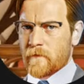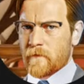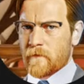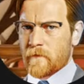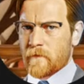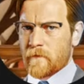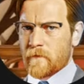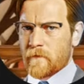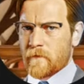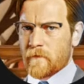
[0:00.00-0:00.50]

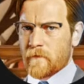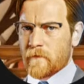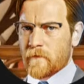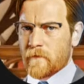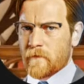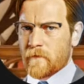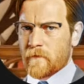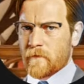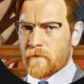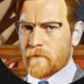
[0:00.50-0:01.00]

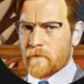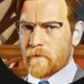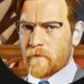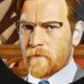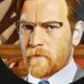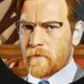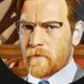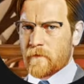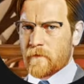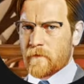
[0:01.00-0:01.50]

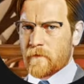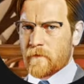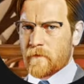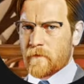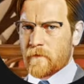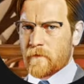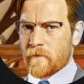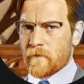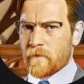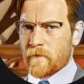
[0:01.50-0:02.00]

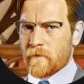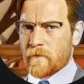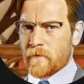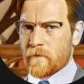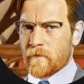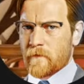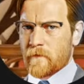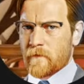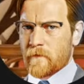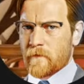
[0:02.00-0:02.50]

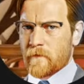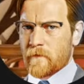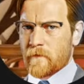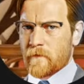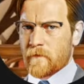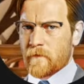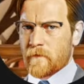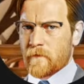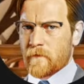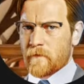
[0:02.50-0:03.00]

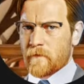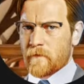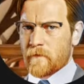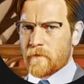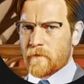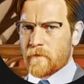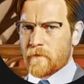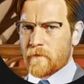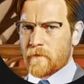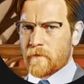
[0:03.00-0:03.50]

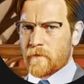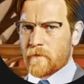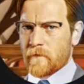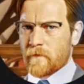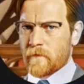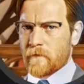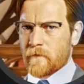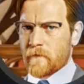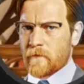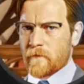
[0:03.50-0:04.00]

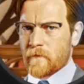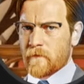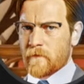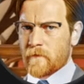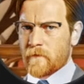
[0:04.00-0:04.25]
[no speech]